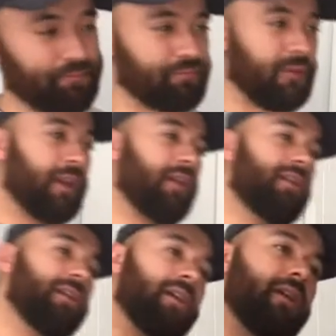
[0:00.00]
Okay,
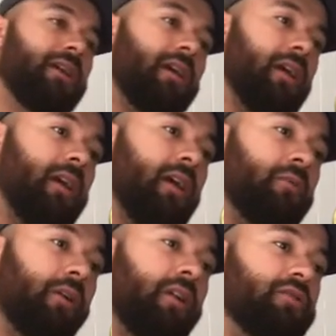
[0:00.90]
and
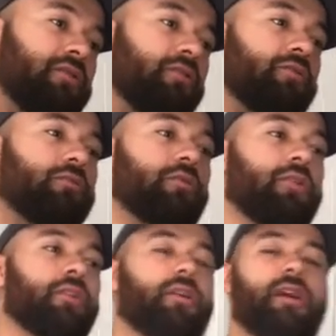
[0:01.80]
we're going to do
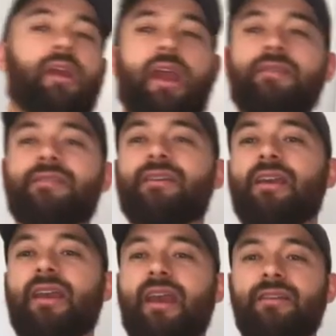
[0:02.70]
8s
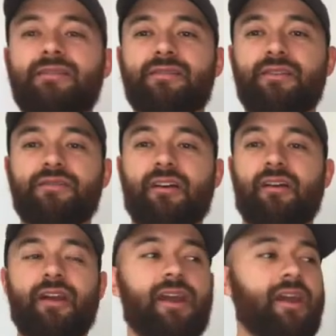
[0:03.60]
and 8s using our
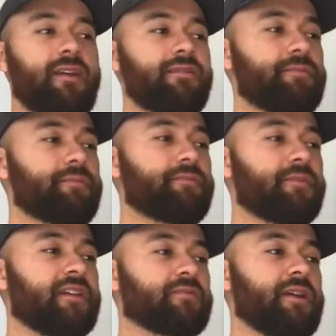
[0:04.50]
hand.
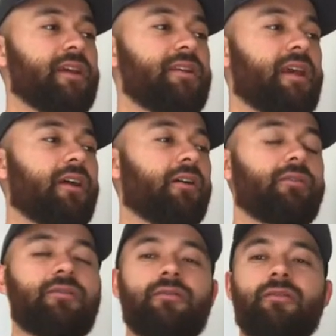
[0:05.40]
As we inhale,
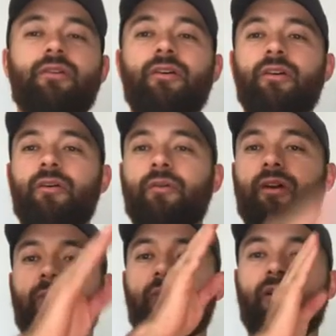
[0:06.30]
we're
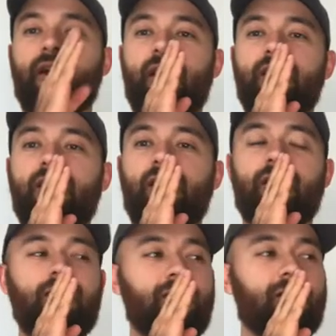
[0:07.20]
going to put our hand here.
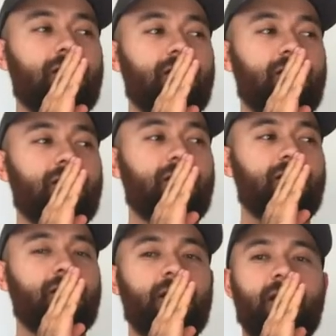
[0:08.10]

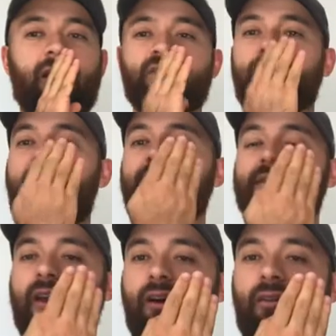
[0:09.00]
As we
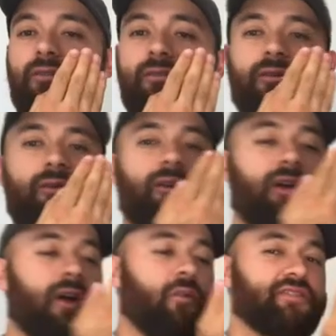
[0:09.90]
exhale,
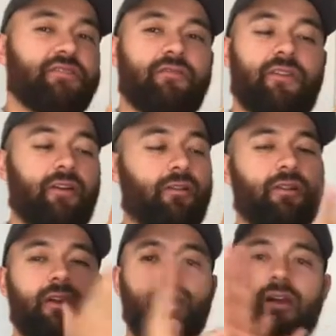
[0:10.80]
I want you to feel,
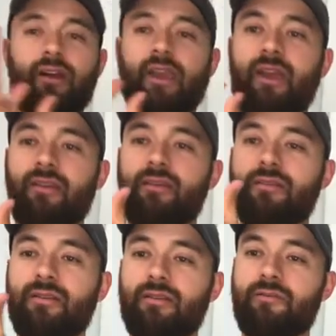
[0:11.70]
again,
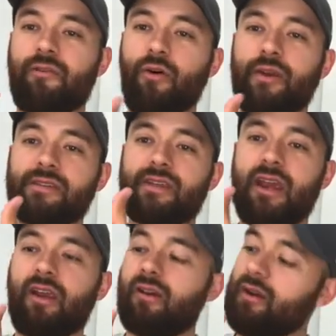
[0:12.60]
focused
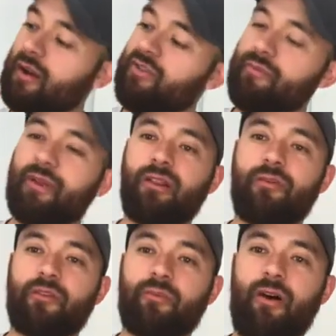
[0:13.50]
air in the middle of
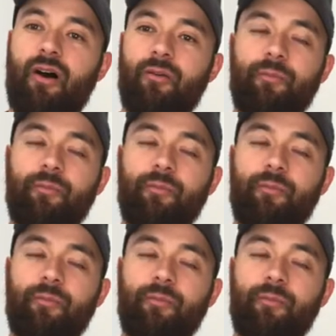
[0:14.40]
your palm.